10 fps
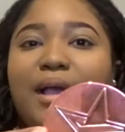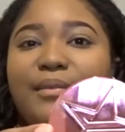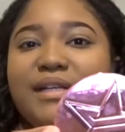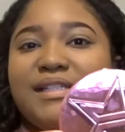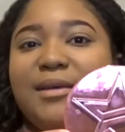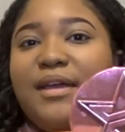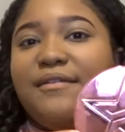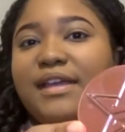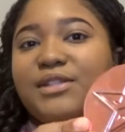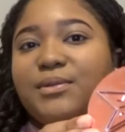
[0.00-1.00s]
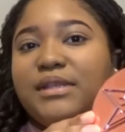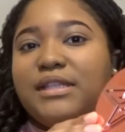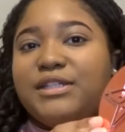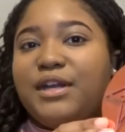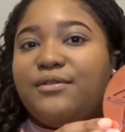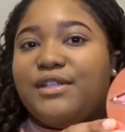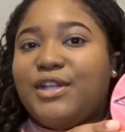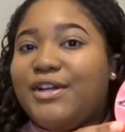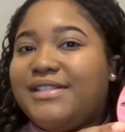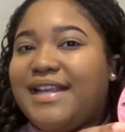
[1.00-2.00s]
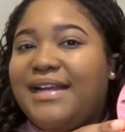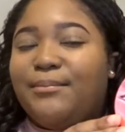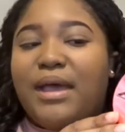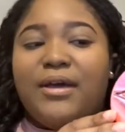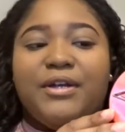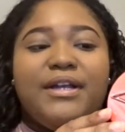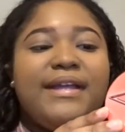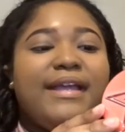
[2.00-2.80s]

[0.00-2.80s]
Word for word: I'm gonna set my face with the Jeffree Star setting powder,